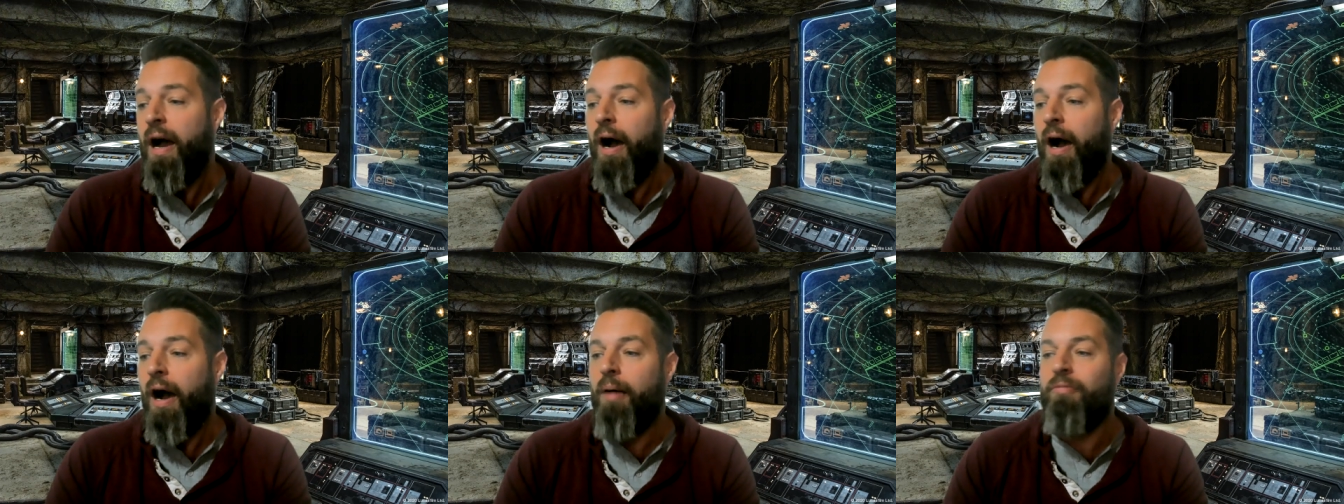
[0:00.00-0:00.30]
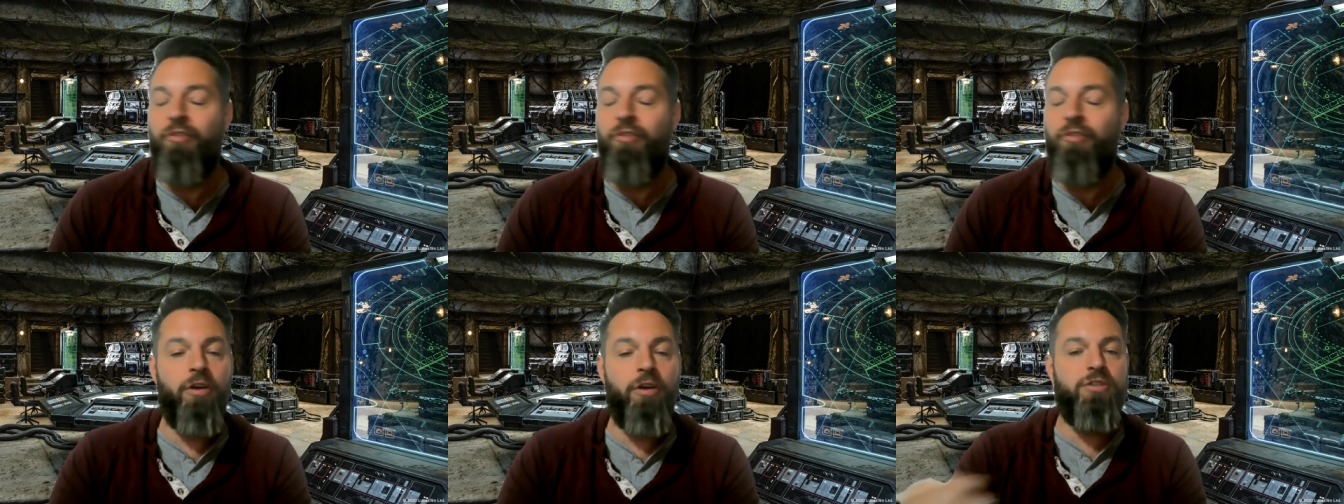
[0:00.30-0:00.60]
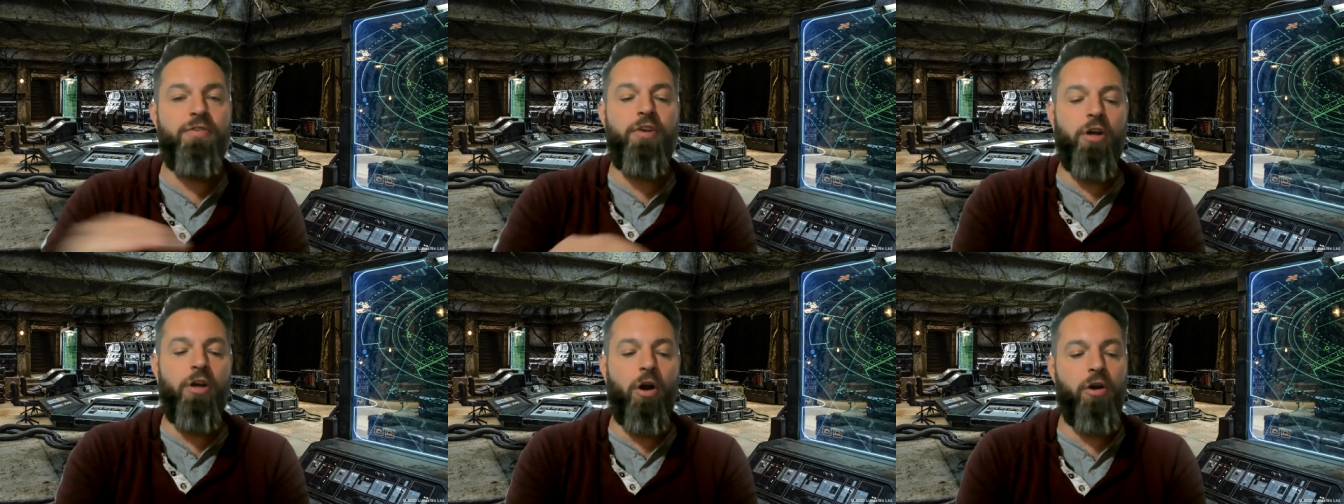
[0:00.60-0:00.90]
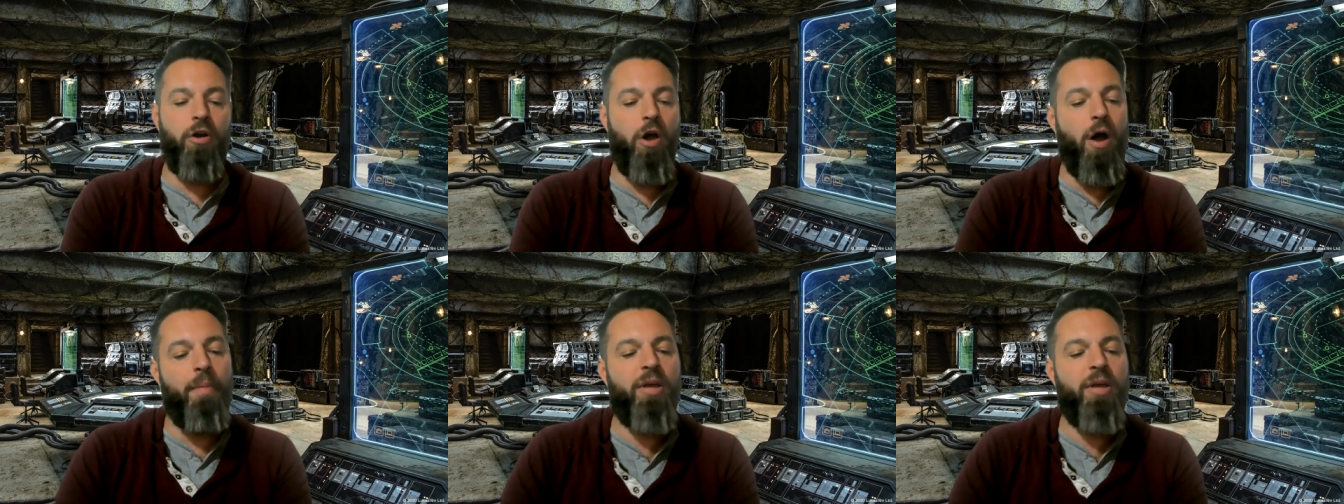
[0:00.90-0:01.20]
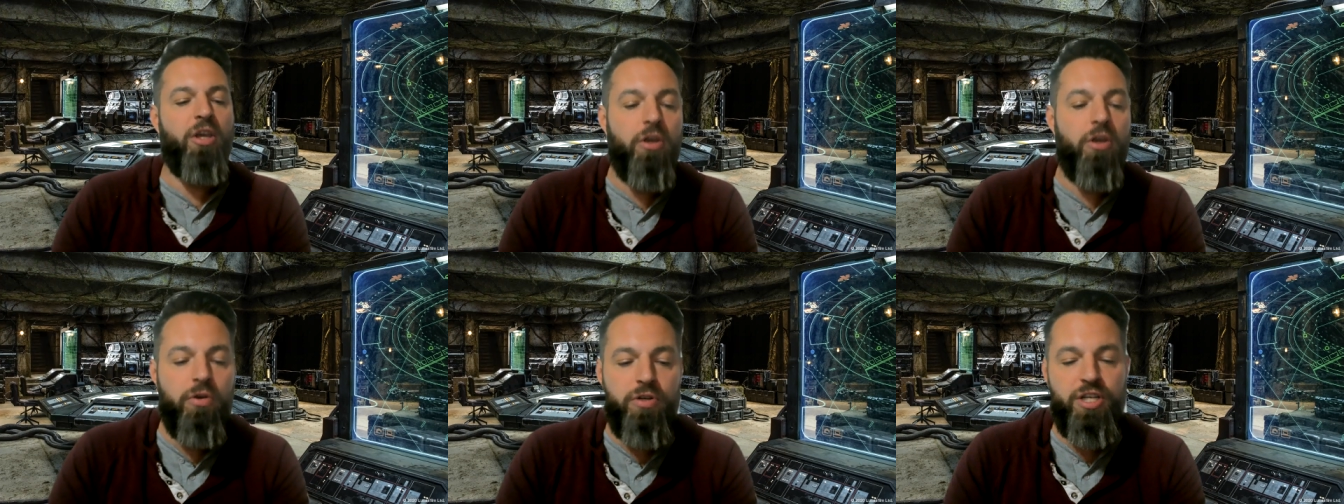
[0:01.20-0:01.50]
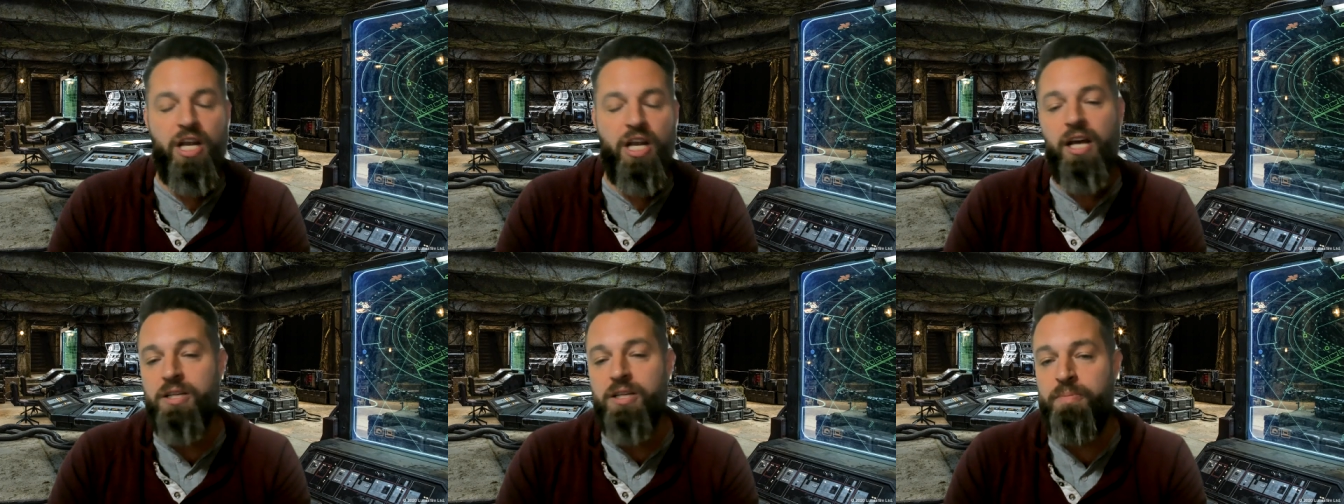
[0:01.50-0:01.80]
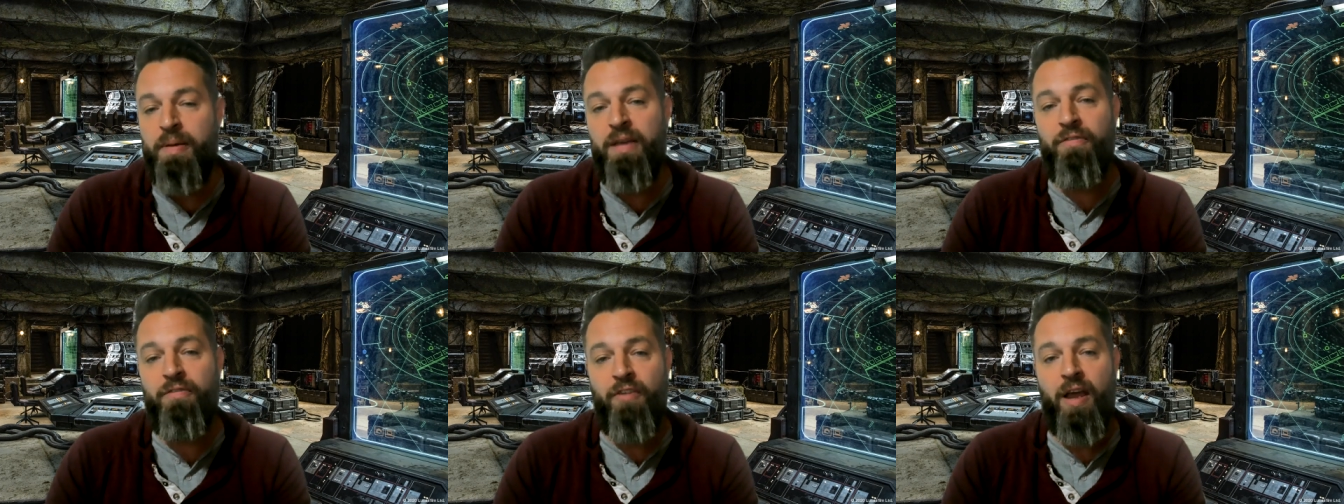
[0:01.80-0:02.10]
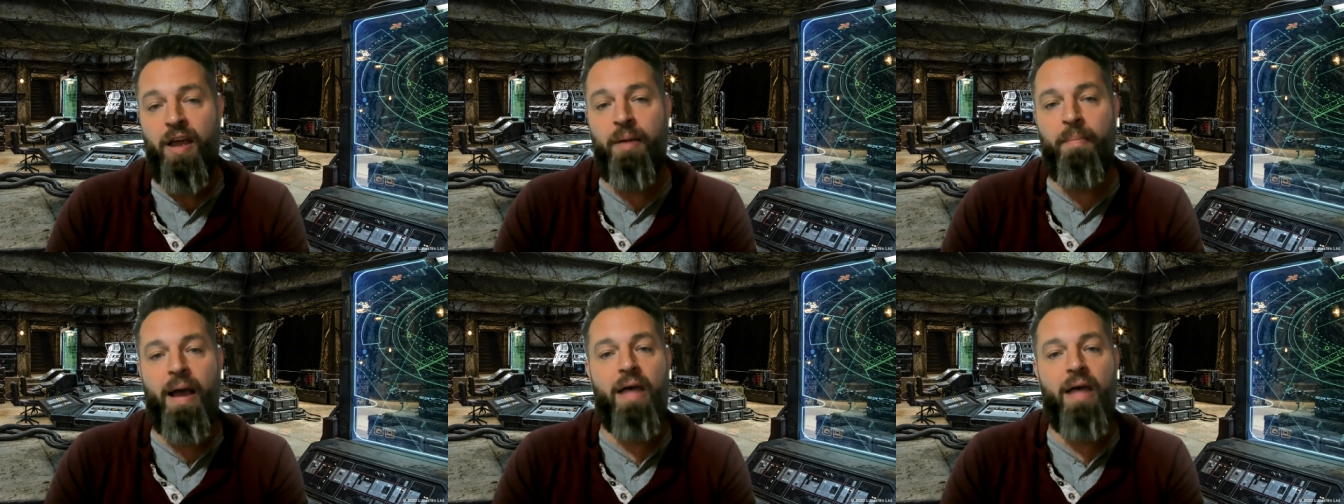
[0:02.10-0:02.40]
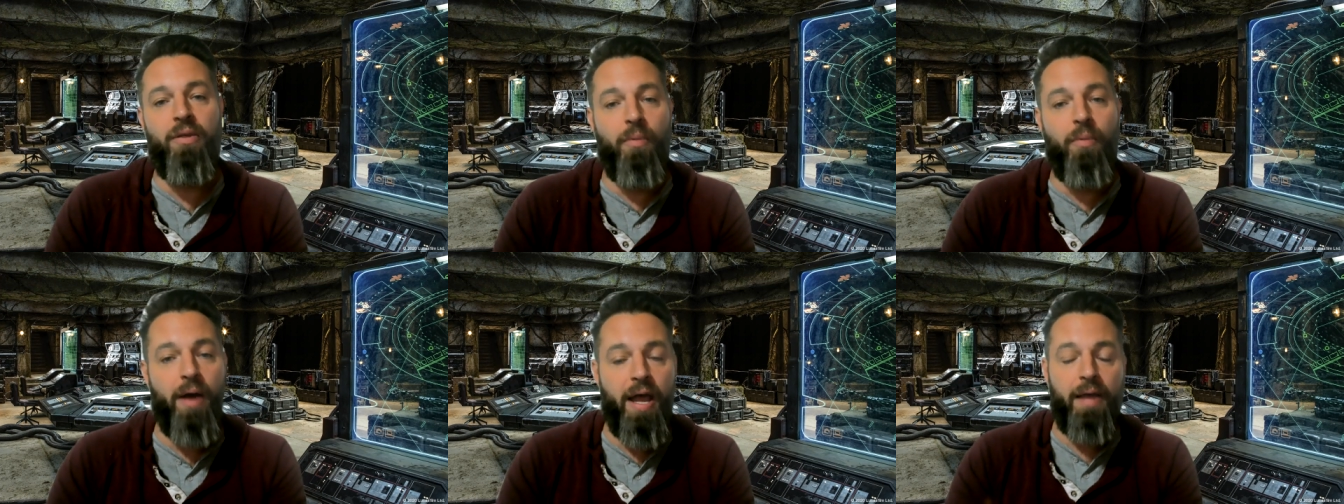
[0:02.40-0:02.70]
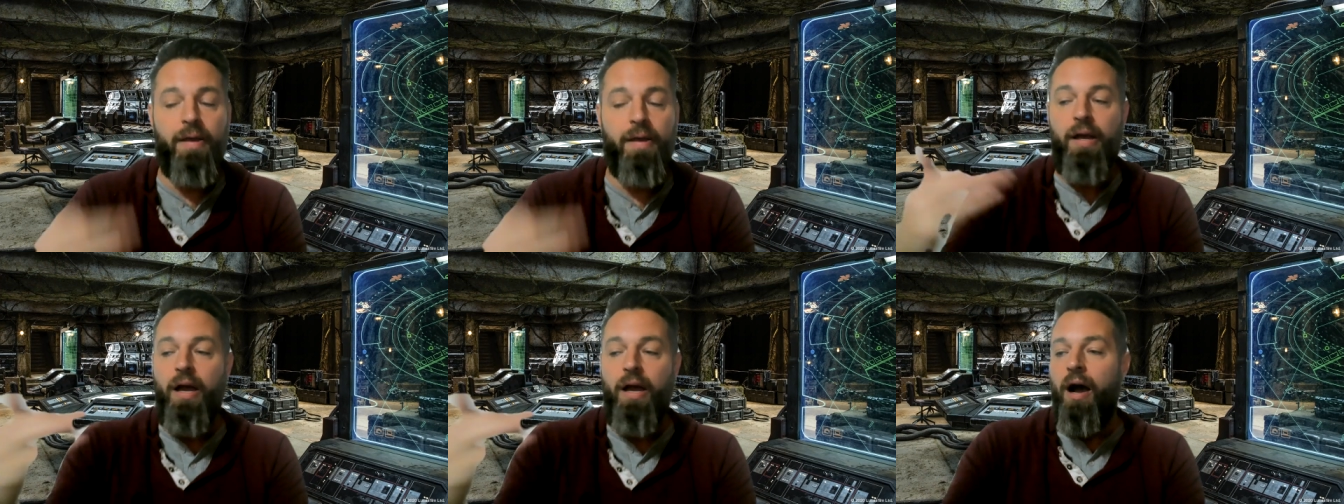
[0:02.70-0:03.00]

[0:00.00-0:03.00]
Um, for those of you who don't know, I'm a huge EXP fan, by the way.